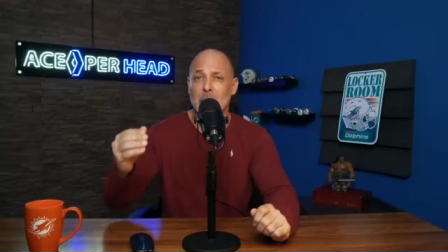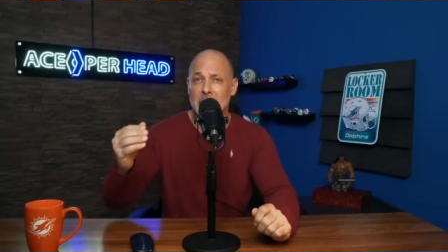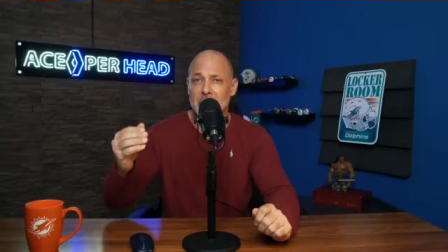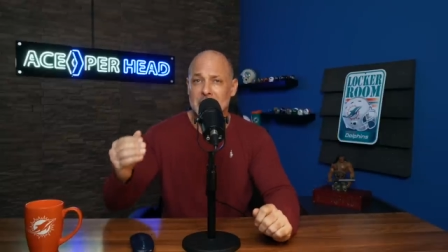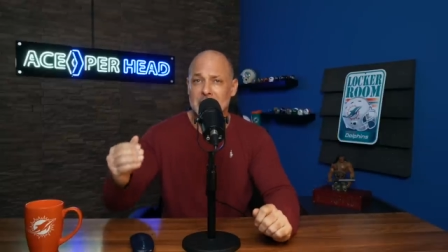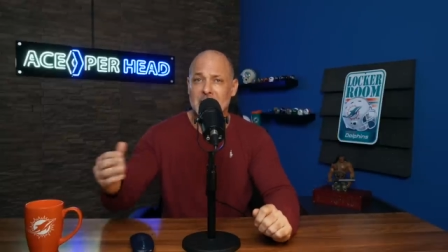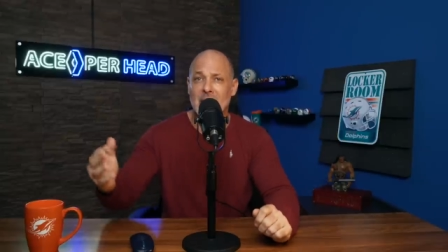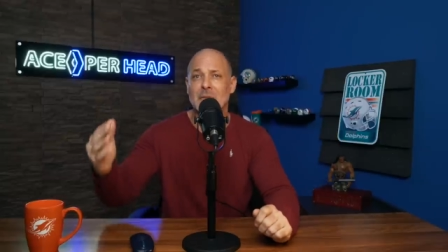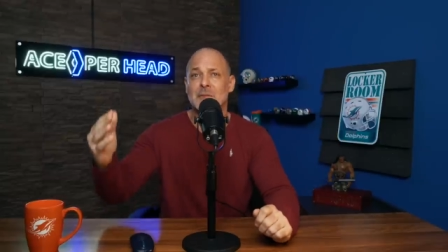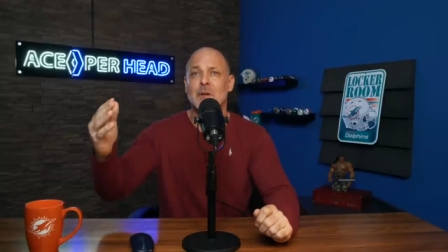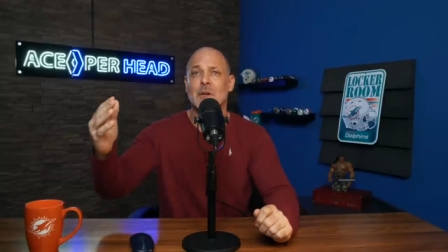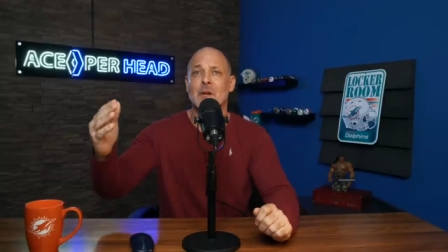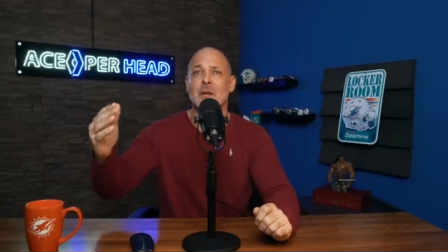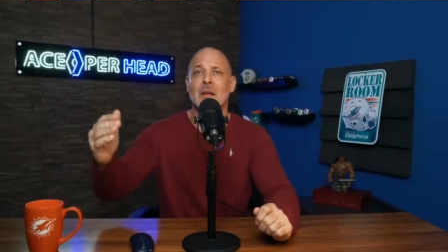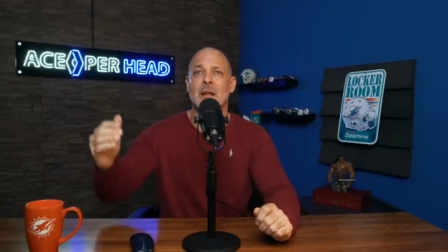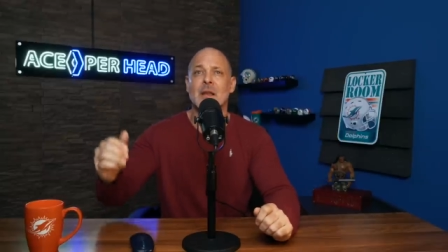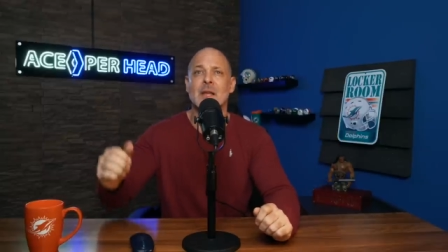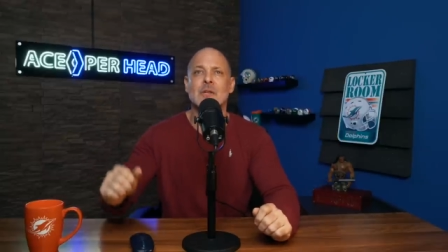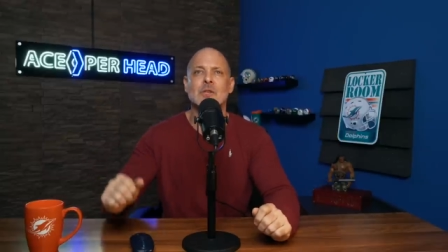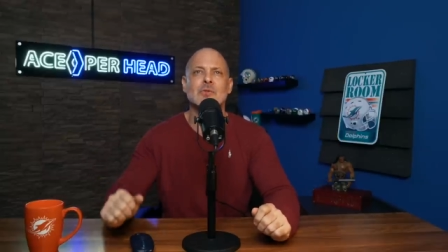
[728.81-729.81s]
We're definitely going to
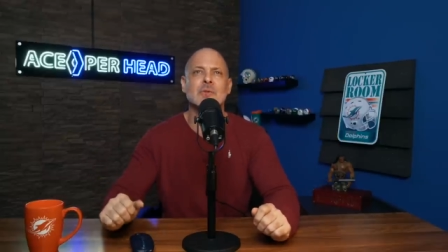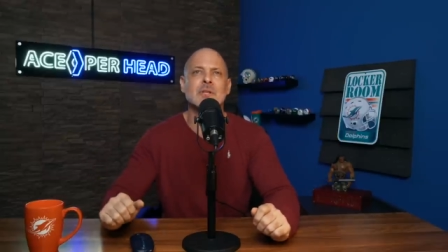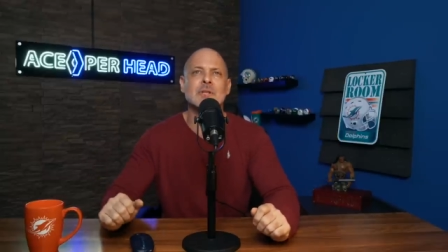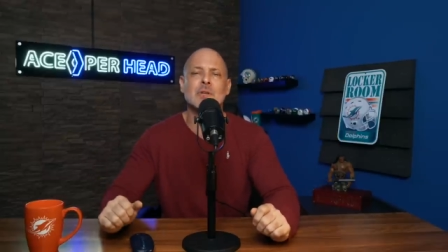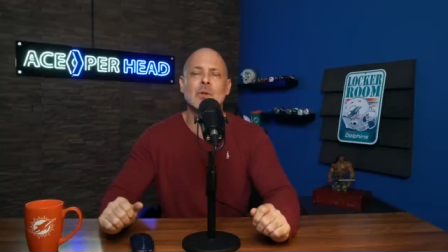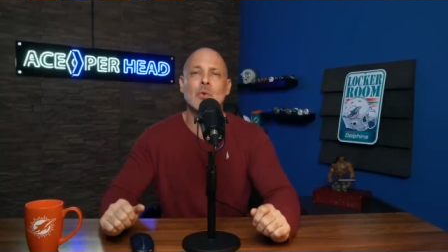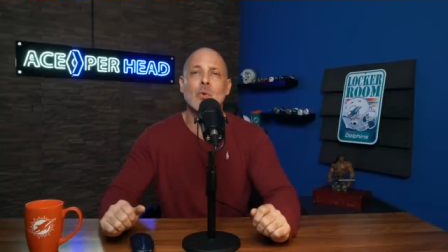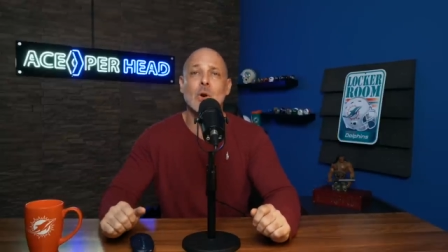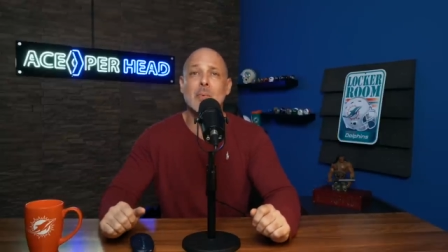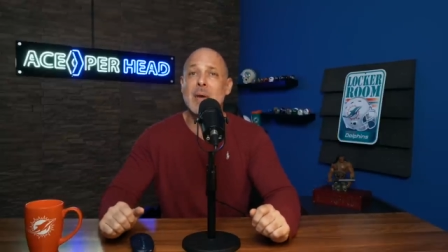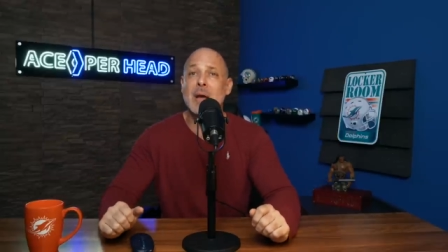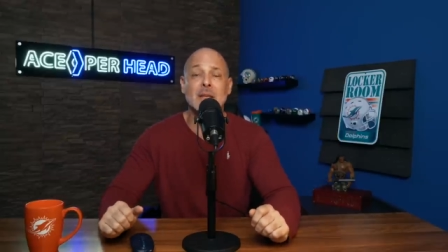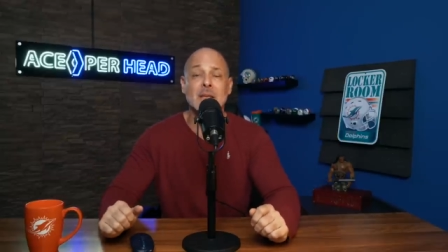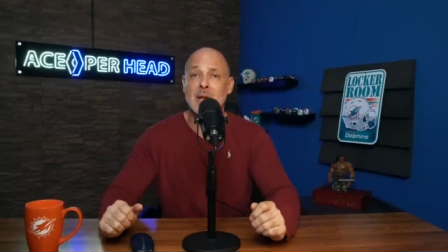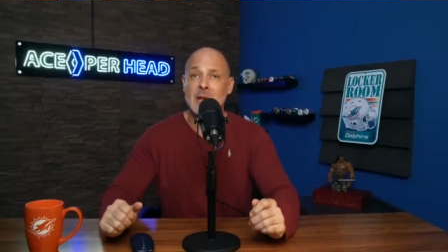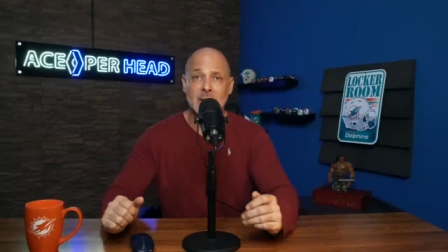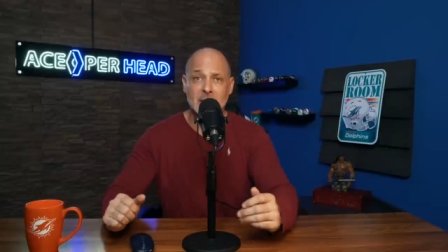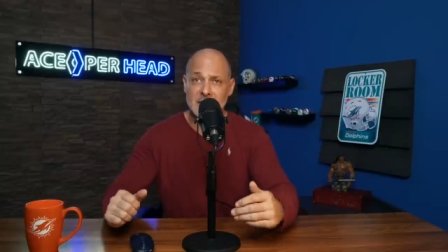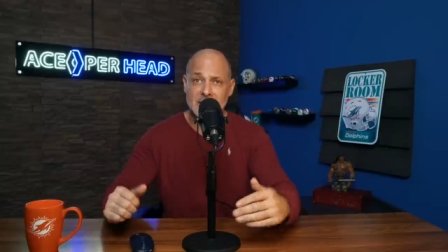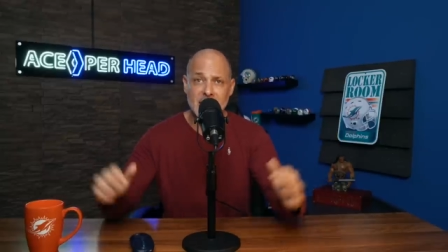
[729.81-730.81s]
get injuries in the cornerback.
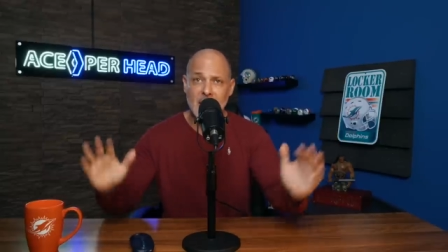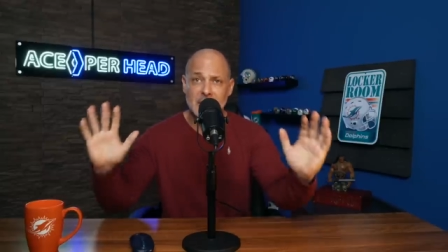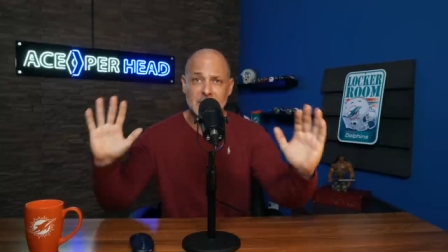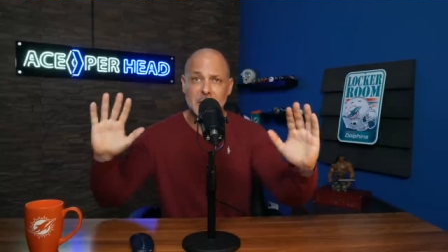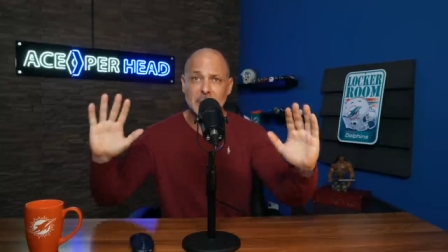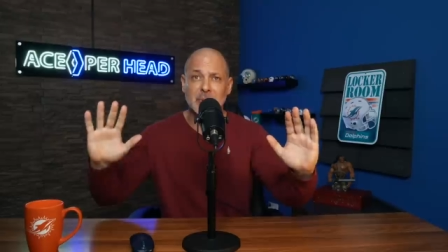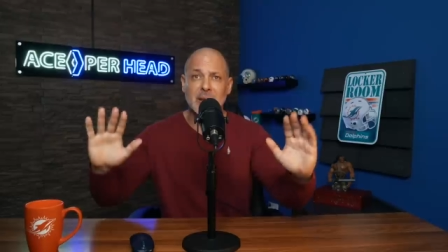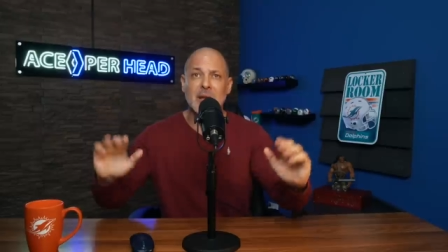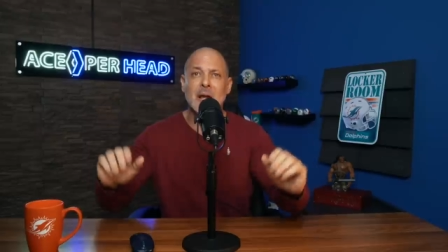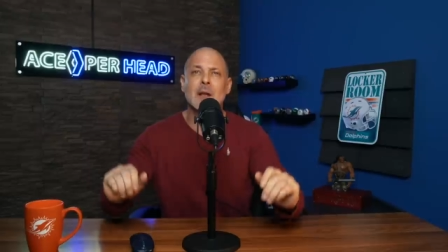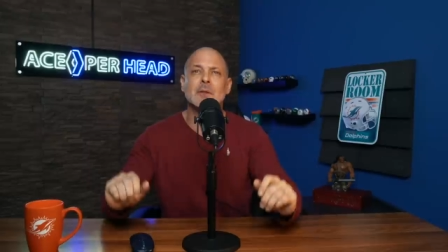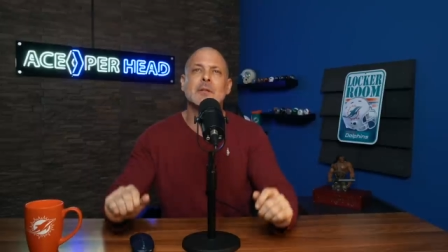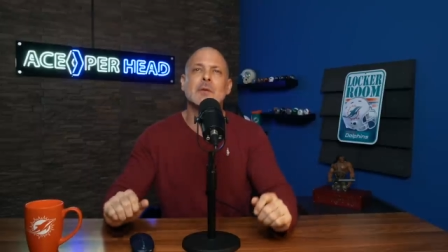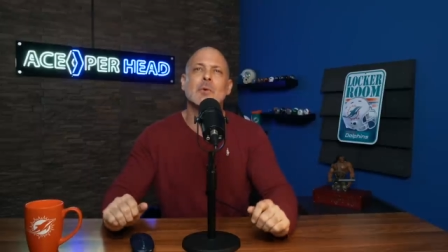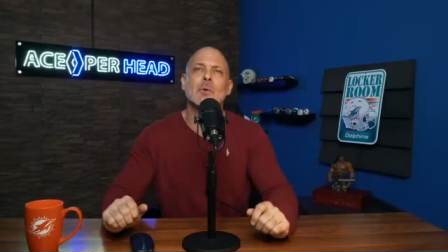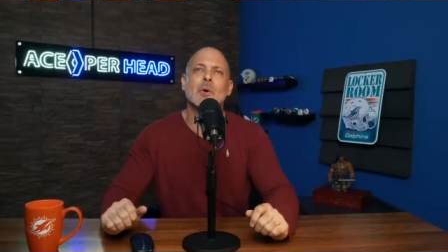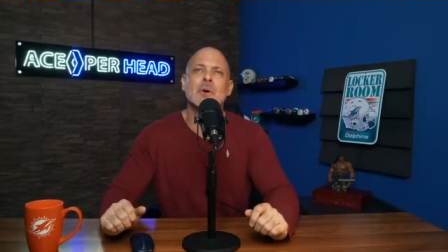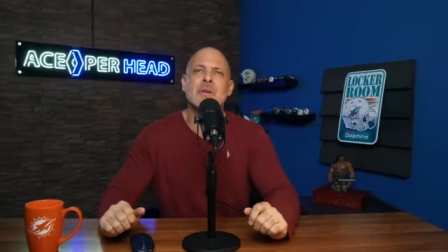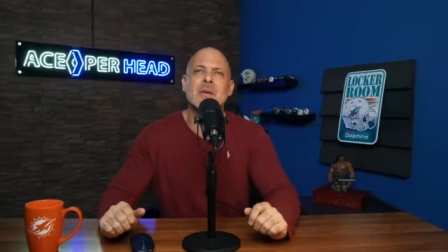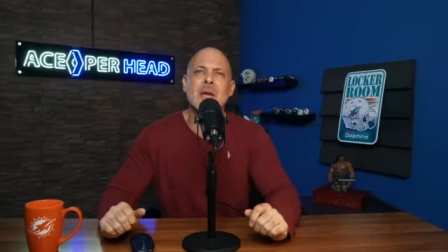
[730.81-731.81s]
These guys could play healthy
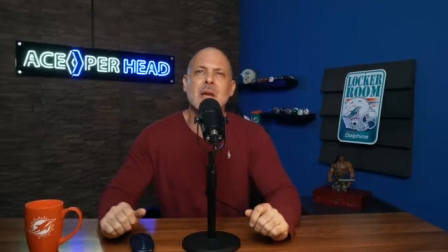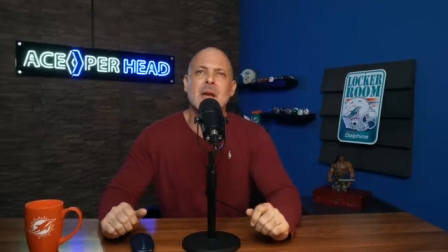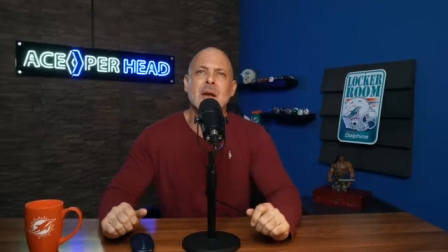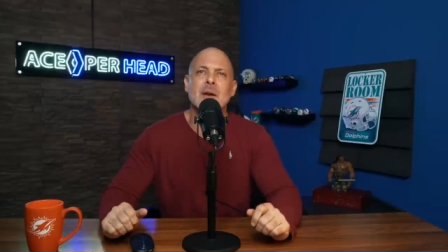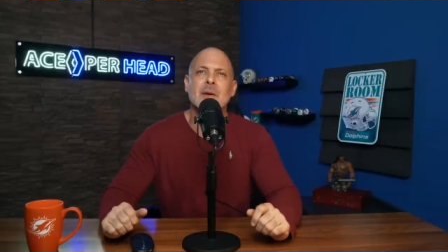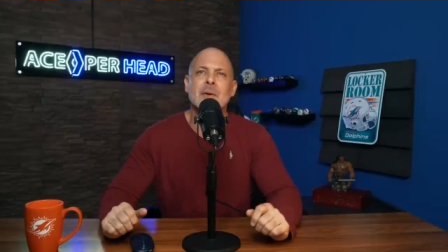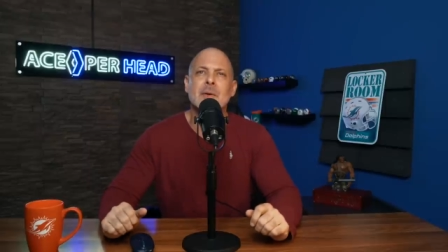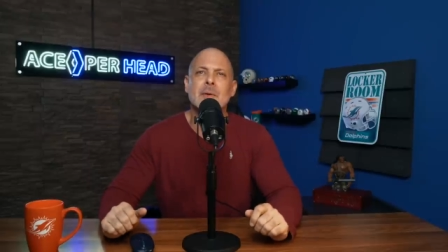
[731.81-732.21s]
all year.